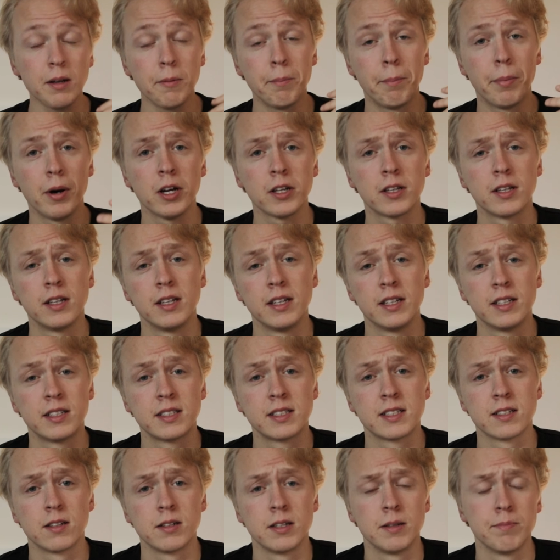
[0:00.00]
But
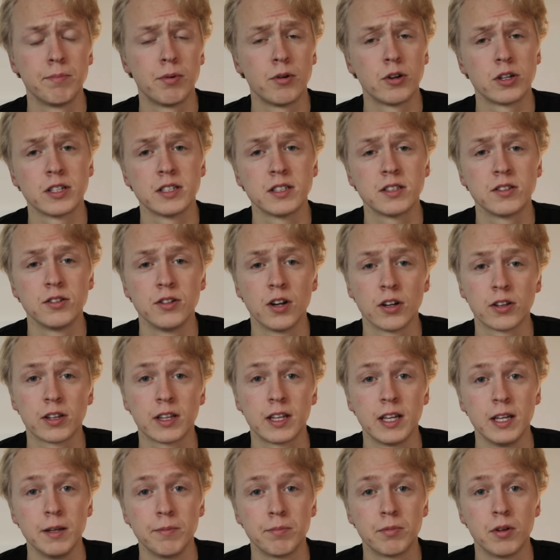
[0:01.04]
it's important to not
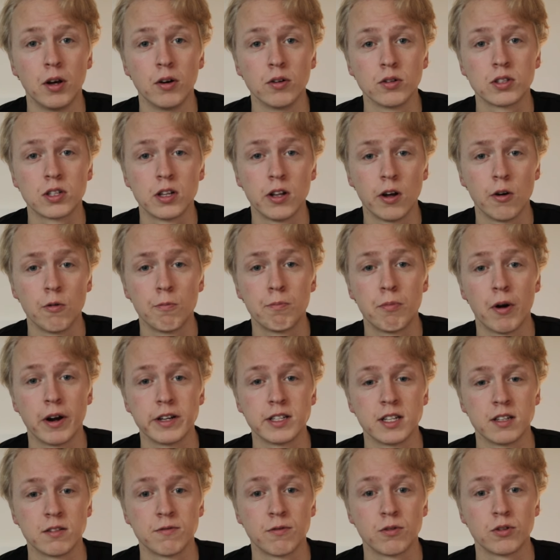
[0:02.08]
keep those low
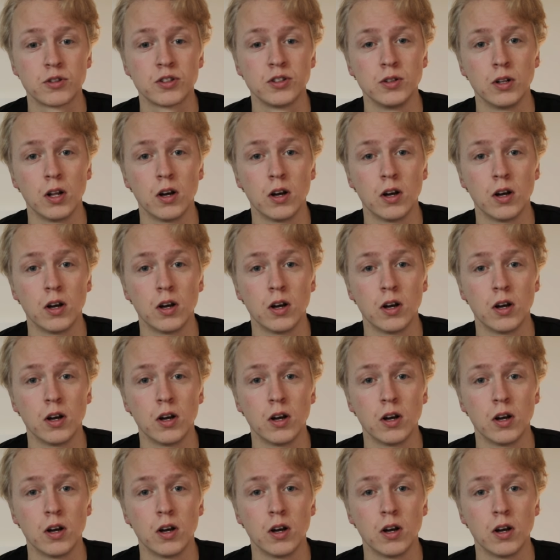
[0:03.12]
prices for too